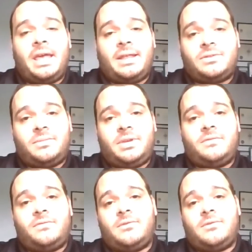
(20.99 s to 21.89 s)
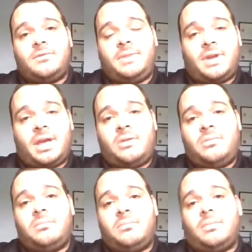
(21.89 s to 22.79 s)
That's what I'm here for. I'm here to
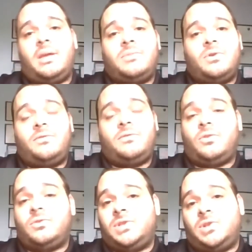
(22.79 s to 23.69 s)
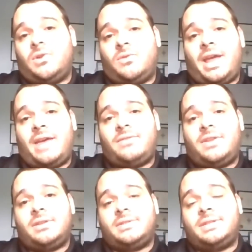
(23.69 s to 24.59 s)
help. My number, for those of you who don't have
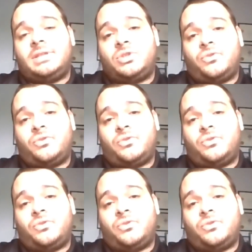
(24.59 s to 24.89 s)
it, is